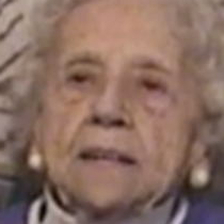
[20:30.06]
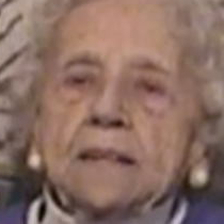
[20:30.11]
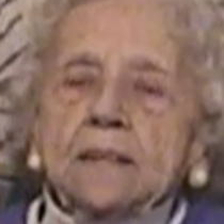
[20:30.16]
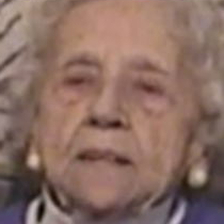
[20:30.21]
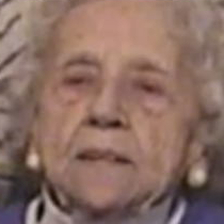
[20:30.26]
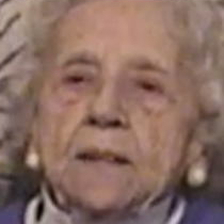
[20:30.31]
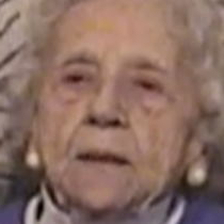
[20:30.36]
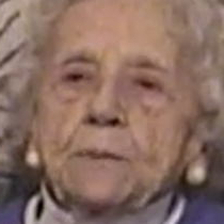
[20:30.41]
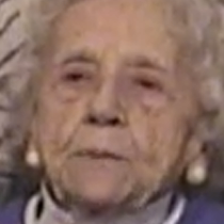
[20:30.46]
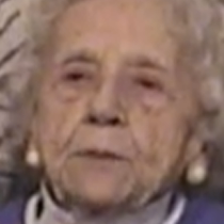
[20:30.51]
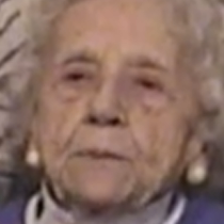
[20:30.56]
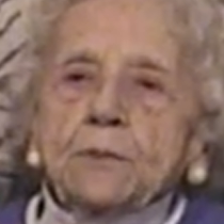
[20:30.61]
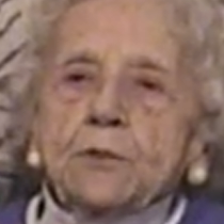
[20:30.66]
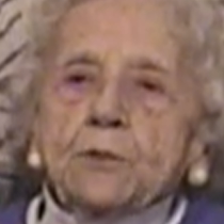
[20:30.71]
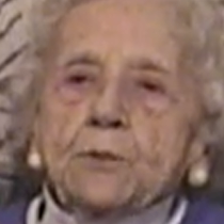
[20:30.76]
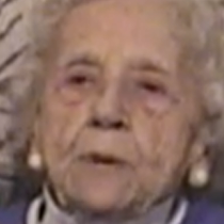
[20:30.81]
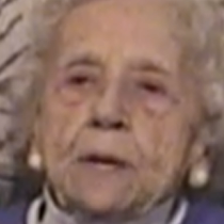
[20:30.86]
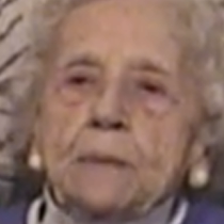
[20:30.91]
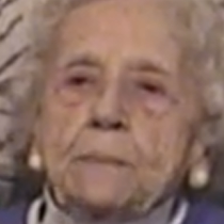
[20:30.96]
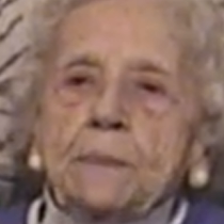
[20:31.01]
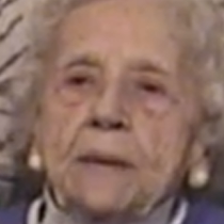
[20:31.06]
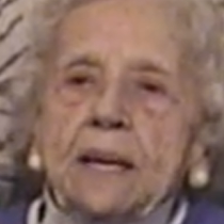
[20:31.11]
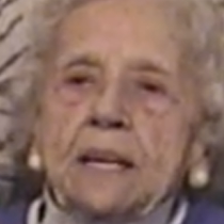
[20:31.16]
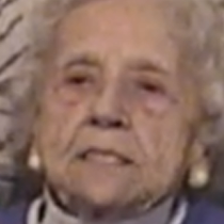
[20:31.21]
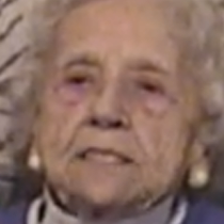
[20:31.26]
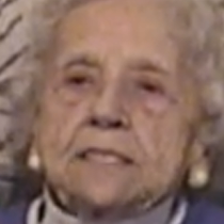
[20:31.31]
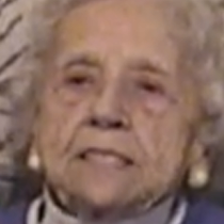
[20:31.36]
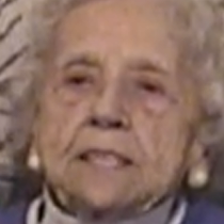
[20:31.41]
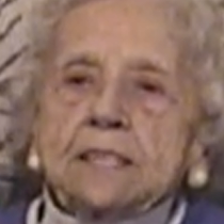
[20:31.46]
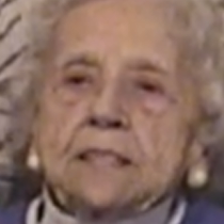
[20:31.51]
there were 3
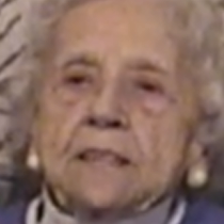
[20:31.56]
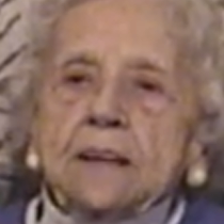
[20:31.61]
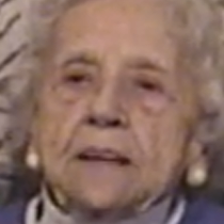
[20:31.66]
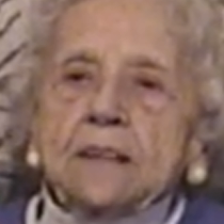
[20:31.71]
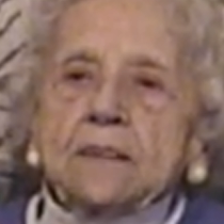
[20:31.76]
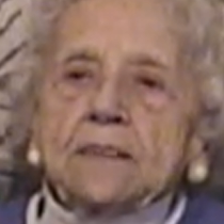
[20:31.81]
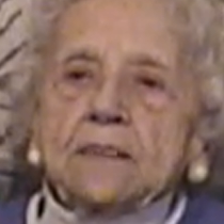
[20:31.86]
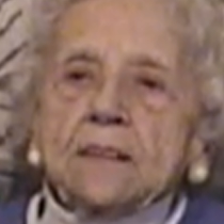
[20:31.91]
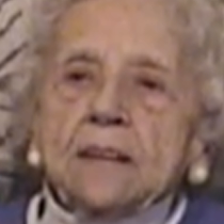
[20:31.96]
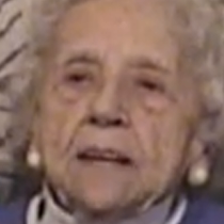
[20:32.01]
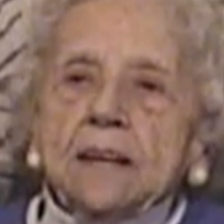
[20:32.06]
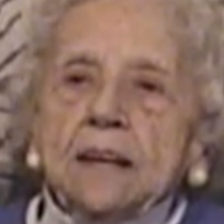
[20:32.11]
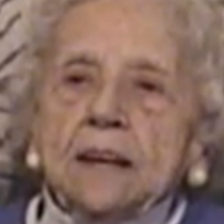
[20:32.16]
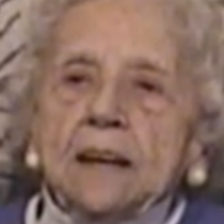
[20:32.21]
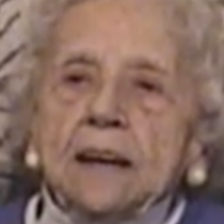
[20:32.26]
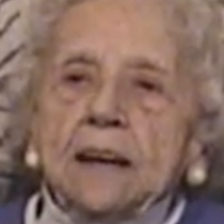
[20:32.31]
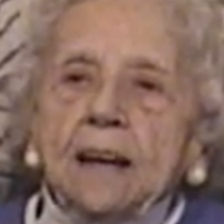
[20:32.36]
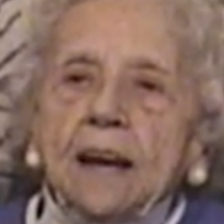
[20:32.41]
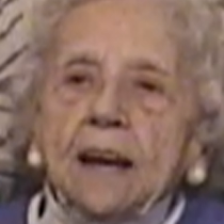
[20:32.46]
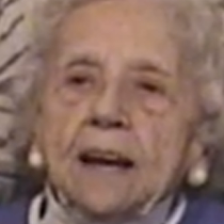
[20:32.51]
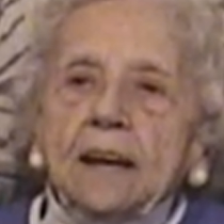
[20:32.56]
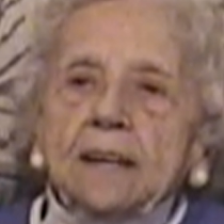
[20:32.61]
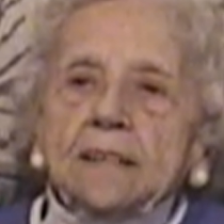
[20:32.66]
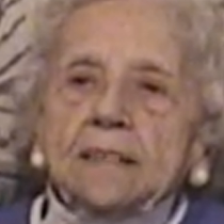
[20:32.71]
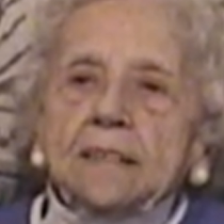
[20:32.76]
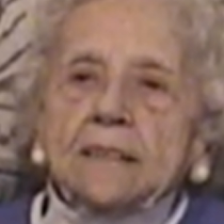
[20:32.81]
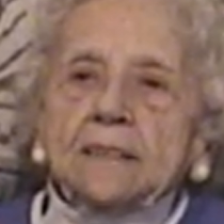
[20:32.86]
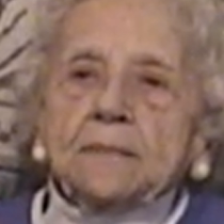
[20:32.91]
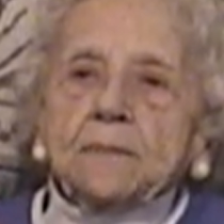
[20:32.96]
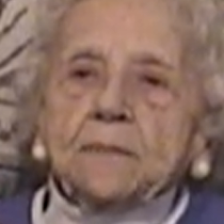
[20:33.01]
beds in there,
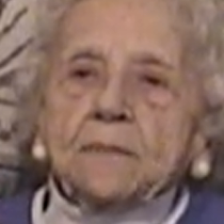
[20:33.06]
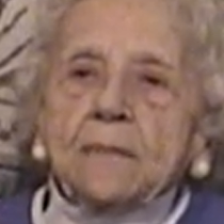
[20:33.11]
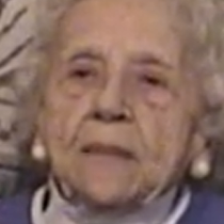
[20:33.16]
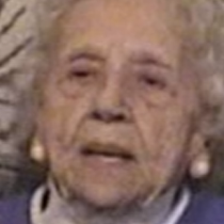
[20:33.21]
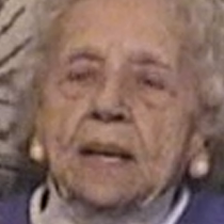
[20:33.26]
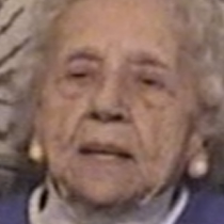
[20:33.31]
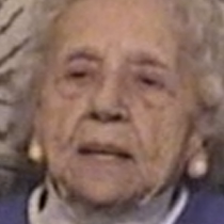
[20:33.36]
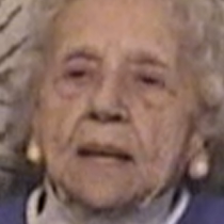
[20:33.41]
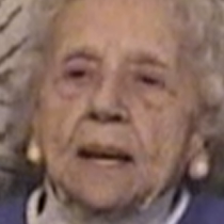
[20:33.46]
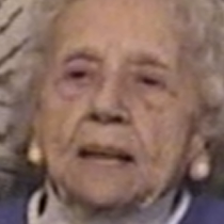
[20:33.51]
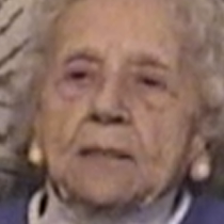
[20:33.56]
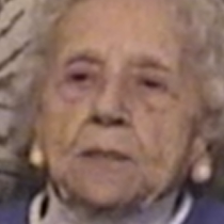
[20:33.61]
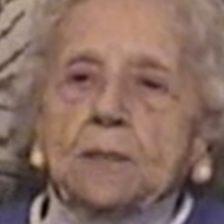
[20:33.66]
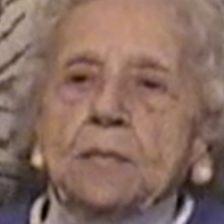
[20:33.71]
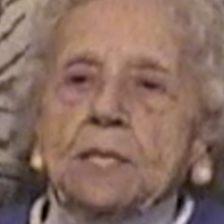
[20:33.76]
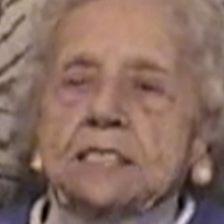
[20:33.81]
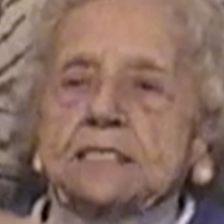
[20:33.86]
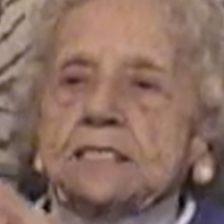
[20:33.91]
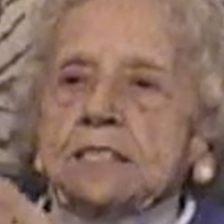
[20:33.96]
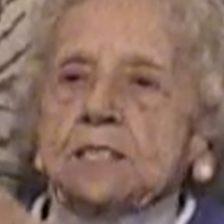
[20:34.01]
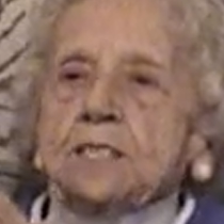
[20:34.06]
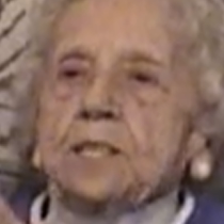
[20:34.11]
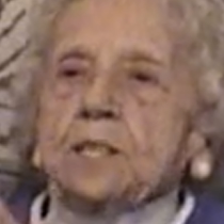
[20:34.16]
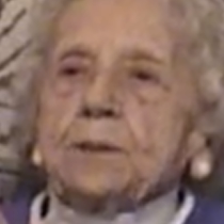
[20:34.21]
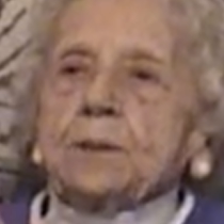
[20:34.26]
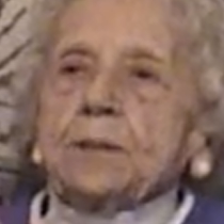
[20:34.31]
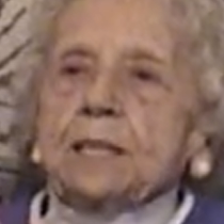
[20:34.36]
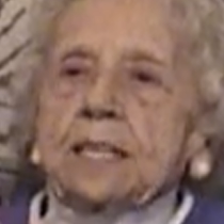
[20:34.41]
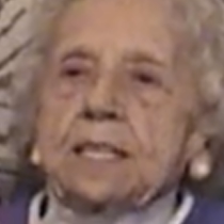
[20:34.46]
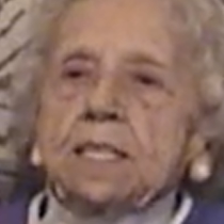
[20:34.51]
and Chris and
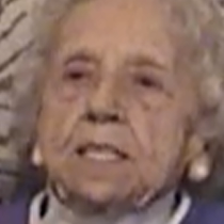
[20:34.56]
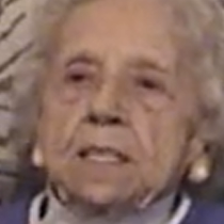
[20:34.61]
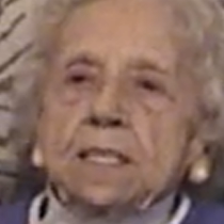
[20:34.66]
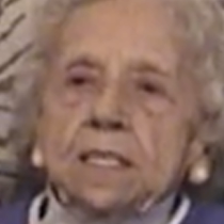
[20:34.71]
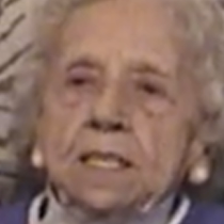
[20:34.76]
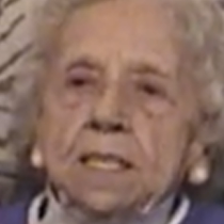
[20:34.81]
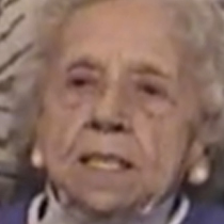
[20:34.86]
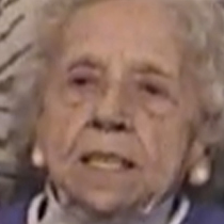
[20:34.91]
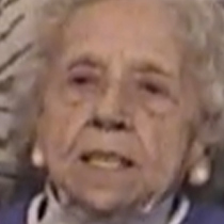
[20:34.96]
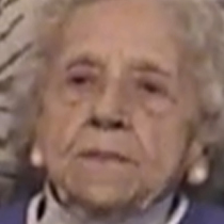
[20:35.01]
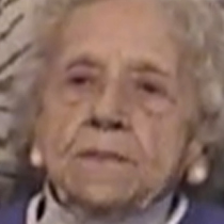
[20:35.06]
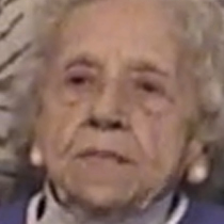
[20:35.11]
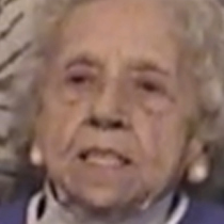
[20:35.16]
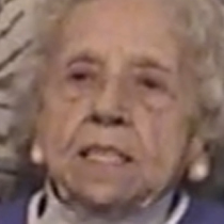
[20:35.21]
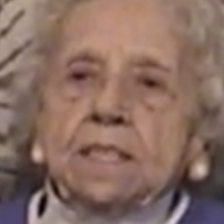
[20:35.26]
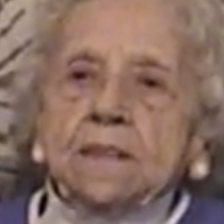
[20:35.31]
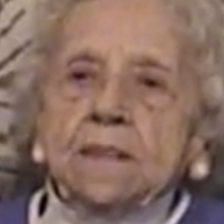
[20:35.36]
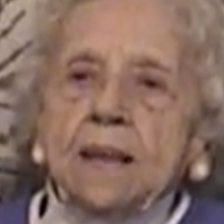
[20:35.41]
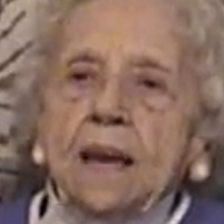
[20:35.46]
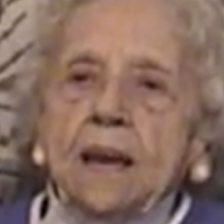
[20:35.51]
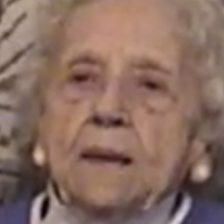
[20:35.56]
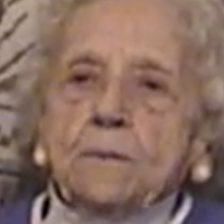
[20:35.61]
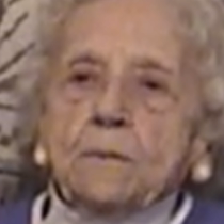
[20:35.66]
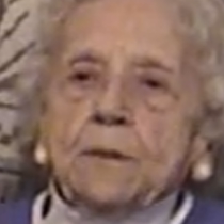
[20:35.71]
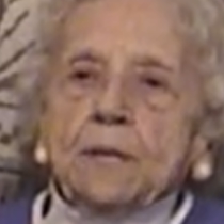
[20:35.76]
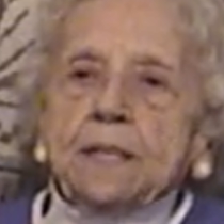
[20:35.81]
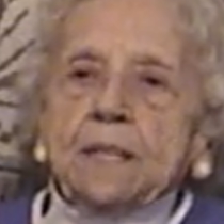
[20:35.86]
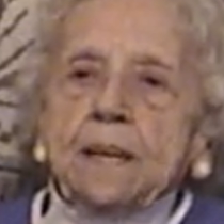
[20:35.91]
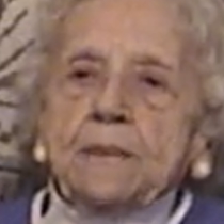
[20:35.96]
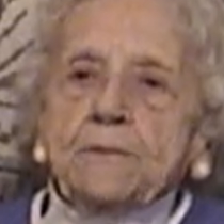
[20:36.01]
Yulie lived in that
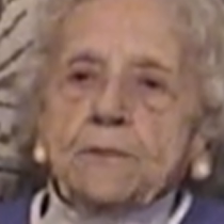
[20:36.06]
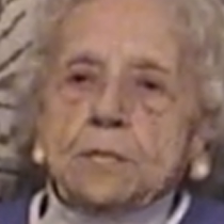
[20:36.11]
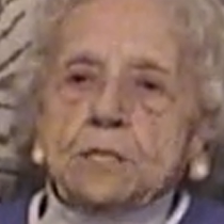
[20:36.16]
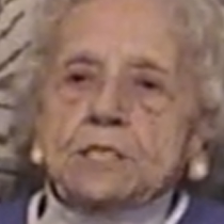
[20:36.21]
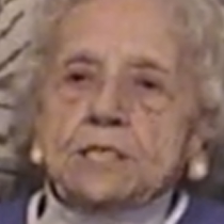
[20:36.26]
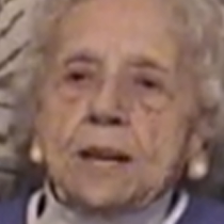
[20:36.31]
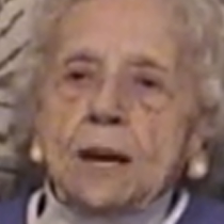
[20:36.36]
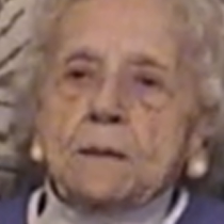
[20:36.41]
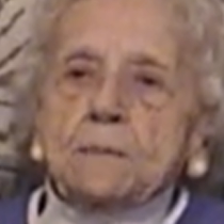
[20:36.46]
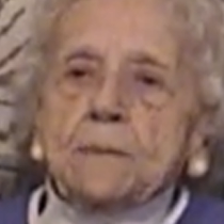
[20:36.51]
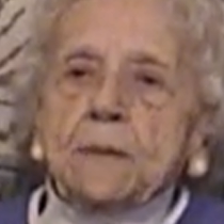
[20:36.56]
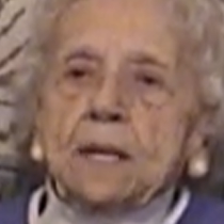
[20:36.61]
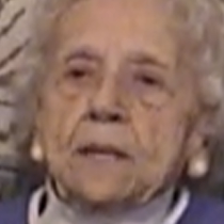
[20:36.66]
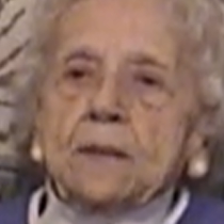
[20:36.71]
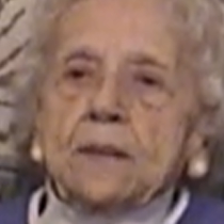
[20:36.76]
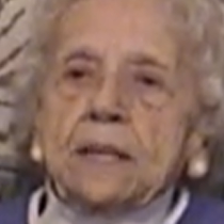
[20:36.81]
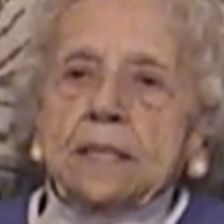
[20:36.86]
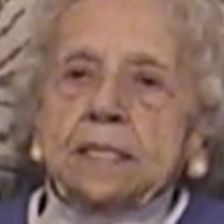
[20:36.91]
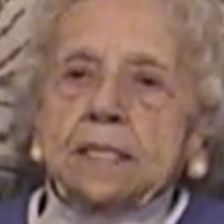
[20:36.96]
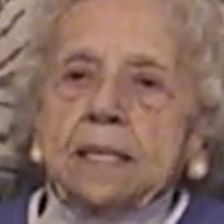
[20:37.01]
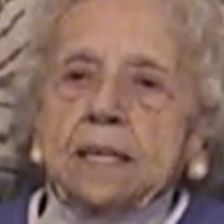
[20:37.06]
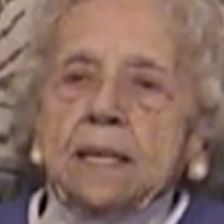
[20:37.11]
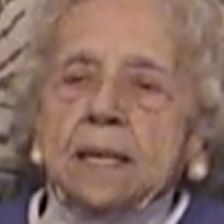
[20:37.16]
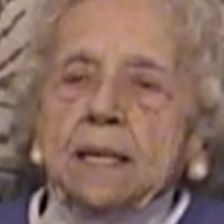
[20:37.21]
when they first got married.